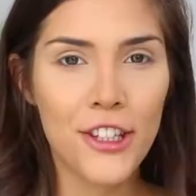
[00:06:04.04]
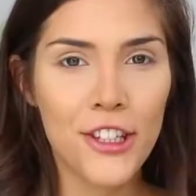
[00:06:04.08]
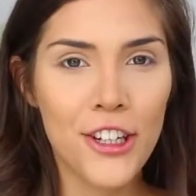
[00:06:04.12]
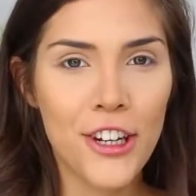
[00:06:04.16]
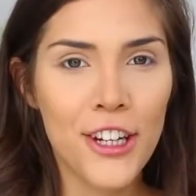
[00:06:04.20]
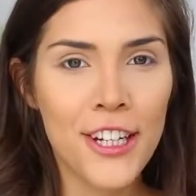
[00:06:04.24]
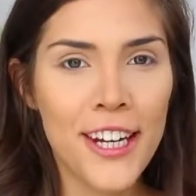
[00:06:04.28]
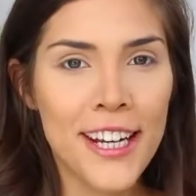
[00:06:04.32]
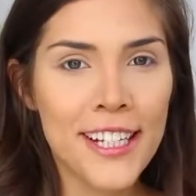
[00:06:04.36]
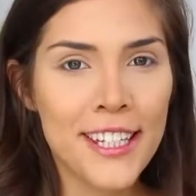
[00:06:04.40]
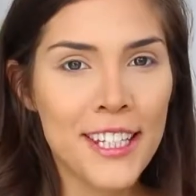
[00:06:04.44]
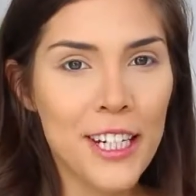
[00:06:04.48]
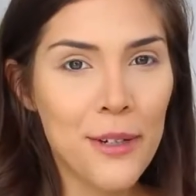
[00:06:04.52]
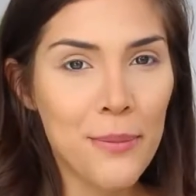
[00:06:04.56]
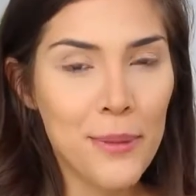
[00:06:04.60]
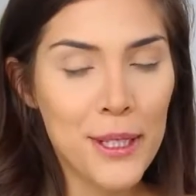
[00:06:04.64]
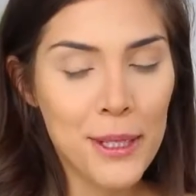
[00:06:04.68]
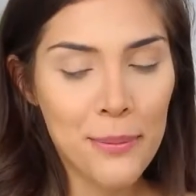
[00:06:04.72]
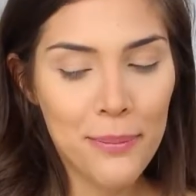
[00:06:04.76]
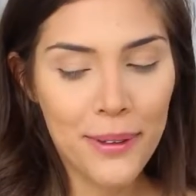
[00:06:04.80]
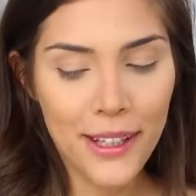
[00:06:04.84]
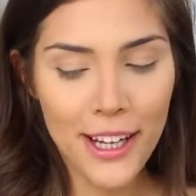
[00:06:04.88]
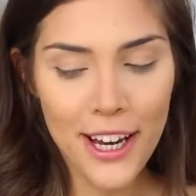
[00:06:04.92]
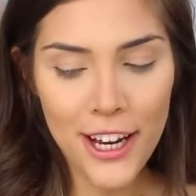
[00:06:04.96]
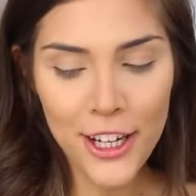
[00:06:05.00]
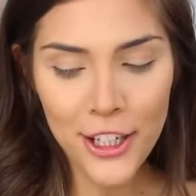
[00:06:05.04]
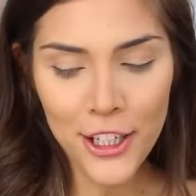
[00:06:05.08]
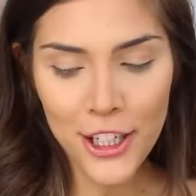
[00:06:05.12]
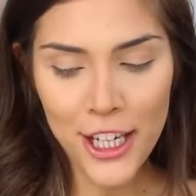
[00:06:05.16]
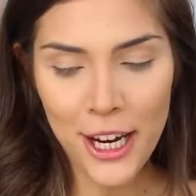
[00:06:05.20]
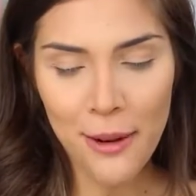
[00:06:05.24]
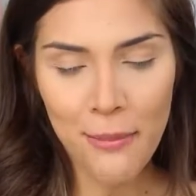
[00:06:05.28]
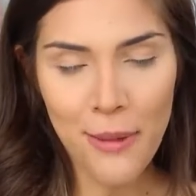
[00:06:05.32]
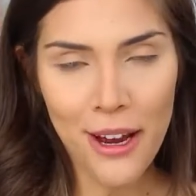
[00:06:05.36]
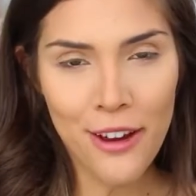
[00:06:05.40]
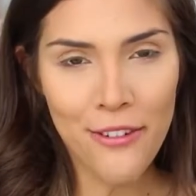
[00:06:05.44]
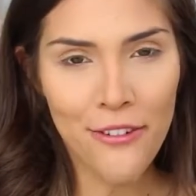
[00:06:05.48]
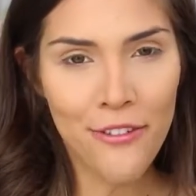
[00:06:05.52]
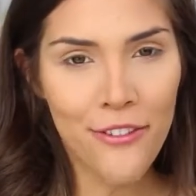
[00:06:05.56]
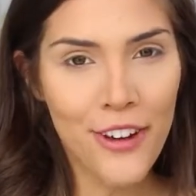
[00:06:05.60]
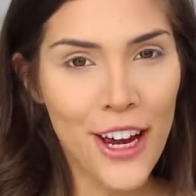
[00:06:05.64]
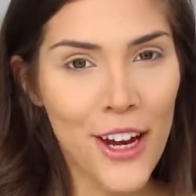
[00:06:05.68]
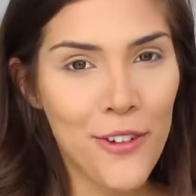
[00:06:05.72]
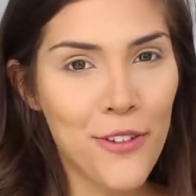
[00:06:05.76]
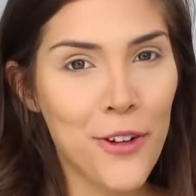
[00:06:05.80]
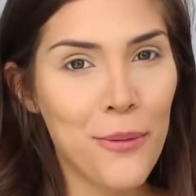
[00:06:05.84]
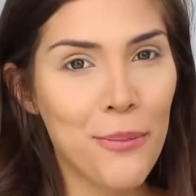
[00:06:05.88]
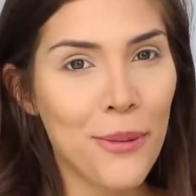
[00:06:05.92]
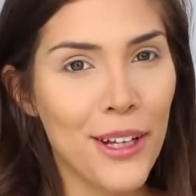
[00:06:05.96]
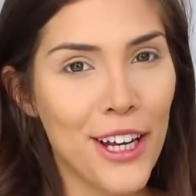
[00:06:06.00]
So next up is blush, and my
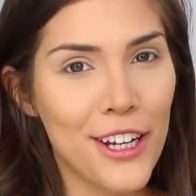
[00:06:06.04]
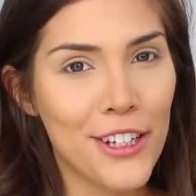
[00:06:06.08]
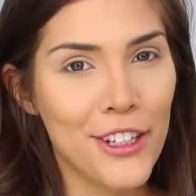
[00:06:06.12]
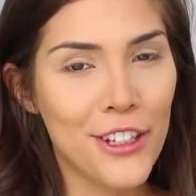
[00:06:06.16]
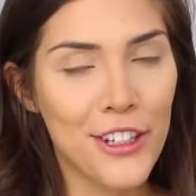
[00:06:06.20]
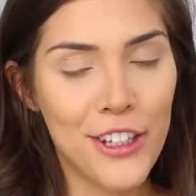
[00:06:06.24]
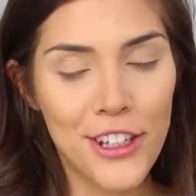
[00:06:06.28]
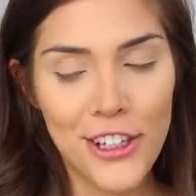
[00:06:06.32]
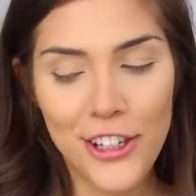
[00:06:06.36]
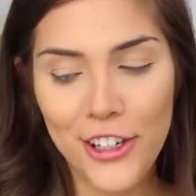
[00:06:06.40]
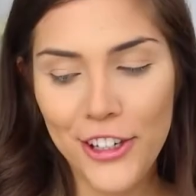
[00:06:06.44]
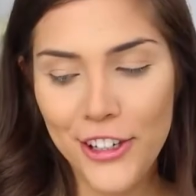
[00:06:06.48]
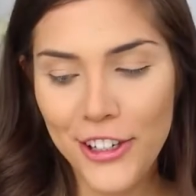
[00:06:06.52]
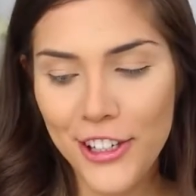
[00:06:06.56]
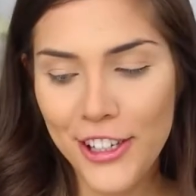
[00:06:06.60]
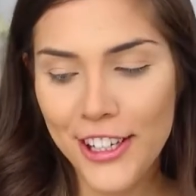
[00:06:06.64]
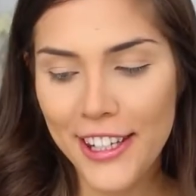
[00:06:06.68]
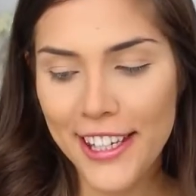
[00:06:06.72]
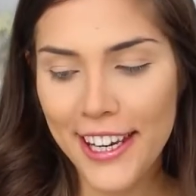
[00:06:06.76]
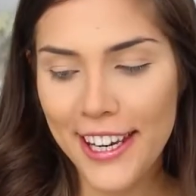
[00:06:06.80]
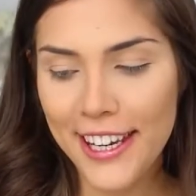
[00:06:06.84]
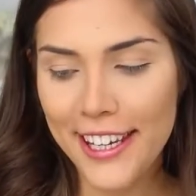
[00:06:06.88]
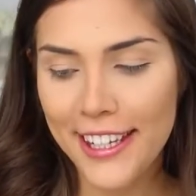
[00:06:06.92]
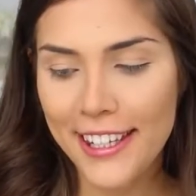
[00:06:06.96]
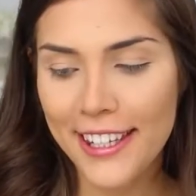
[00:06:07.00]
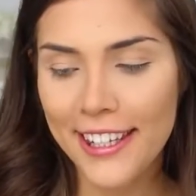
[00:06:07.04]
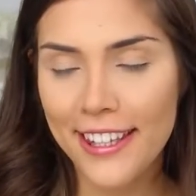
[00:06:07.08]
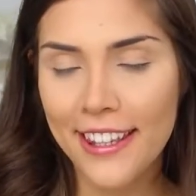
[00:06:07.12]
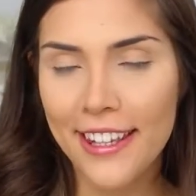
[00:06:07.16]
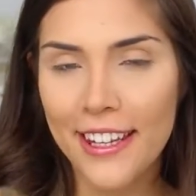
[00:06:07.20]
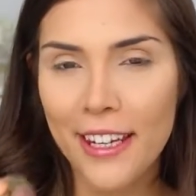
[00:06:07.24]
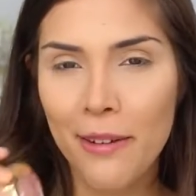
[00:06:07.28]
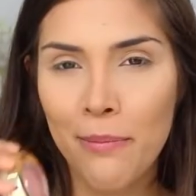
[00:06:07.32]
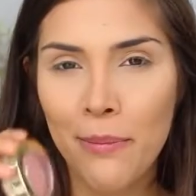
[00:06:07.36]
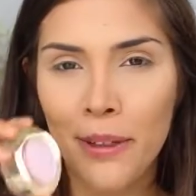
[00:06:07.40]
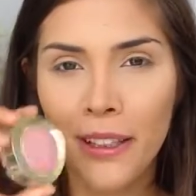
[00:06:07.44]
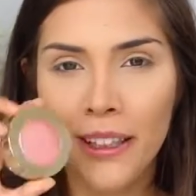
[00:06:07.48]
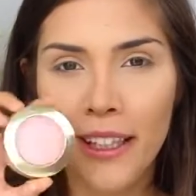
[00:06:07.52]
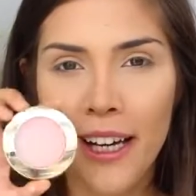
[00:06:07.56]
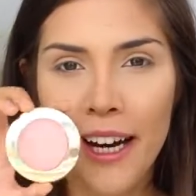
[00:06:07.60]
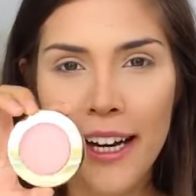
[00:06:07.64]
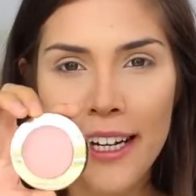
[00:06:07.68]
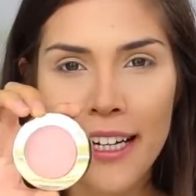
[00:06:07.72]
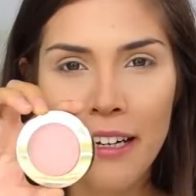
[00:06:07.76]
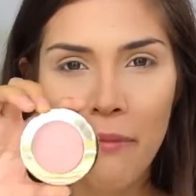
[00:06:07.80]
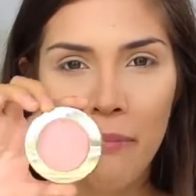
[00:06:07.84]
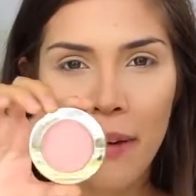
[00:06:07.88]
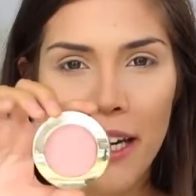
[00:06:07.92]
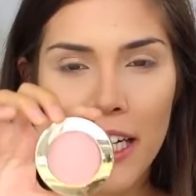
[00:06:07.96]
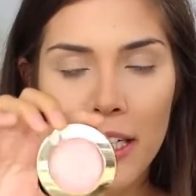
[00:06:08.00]
favorite blush to use is the
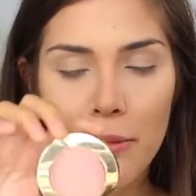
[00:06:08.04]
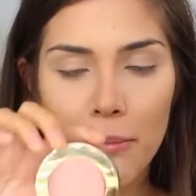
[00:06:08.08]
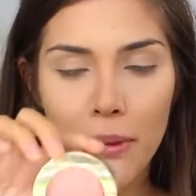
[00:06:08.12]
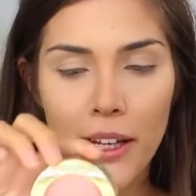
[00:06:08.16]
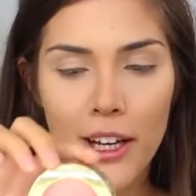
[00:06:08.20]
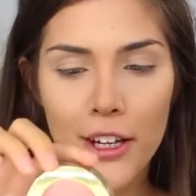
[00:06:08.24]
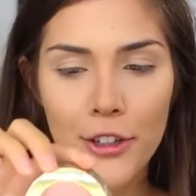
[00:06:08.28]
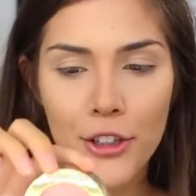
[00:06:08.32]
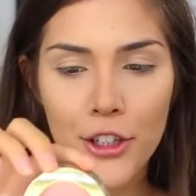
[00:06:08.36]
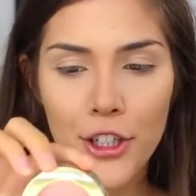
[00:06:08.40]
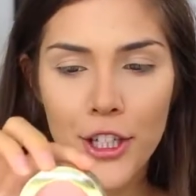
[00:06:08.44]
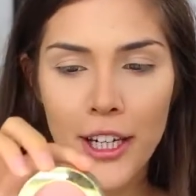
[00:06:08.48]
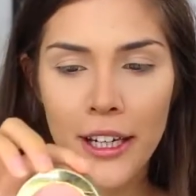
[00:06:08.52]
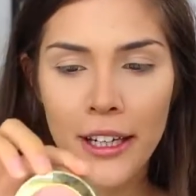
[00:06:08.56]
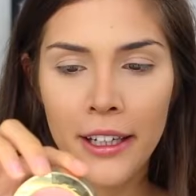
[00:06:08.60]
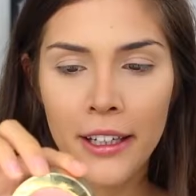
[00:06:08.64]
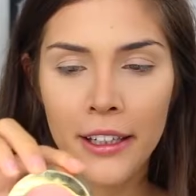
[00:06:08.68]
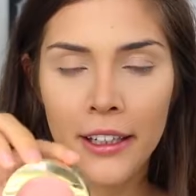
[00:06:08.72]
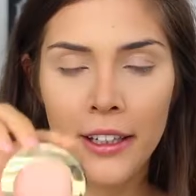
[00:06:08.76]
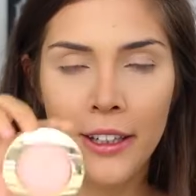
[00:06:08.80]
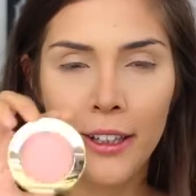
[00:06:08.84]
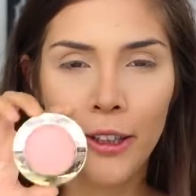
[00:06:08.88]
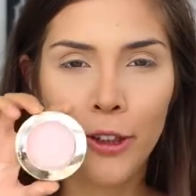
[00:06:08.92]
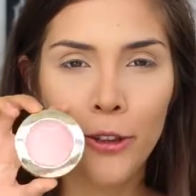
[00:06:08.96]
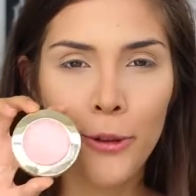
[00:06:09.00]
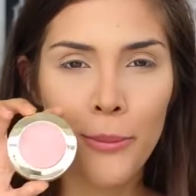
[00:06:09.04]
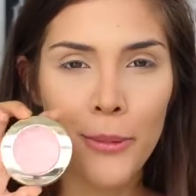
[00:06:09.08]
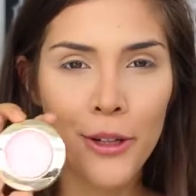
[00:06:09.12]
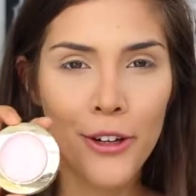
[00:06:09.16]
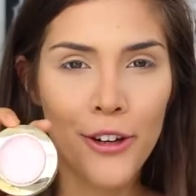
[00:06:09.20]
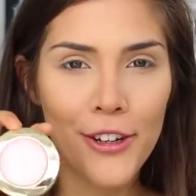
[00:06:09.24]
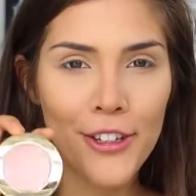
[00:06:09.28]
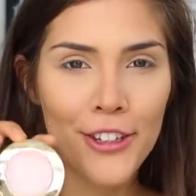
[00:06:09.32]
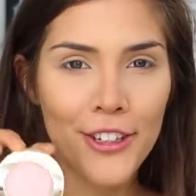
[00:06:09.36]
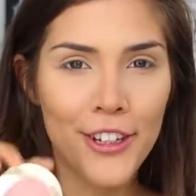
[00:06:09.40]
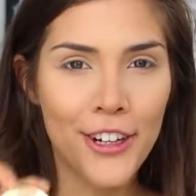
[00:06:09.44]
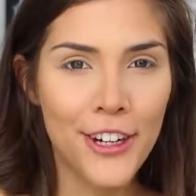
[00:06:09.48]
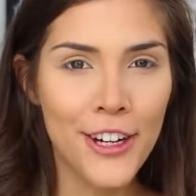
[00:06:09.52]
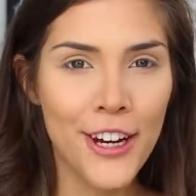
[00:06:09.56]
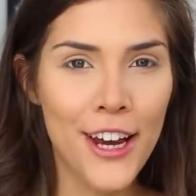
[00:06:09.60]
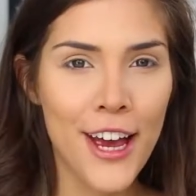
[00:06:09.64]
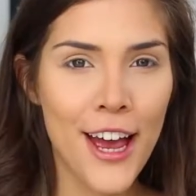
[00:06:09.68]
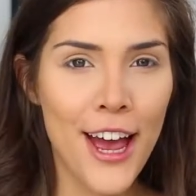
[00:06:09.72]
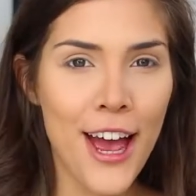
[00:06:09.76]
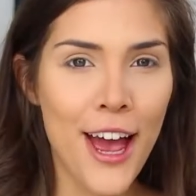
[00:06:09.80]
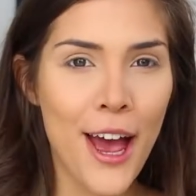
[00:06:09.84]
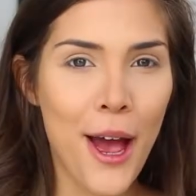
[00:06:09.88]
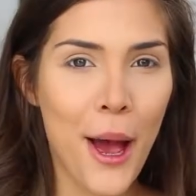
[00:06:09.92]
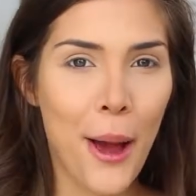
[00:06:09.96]
Milani Baked Blush in Luminoso.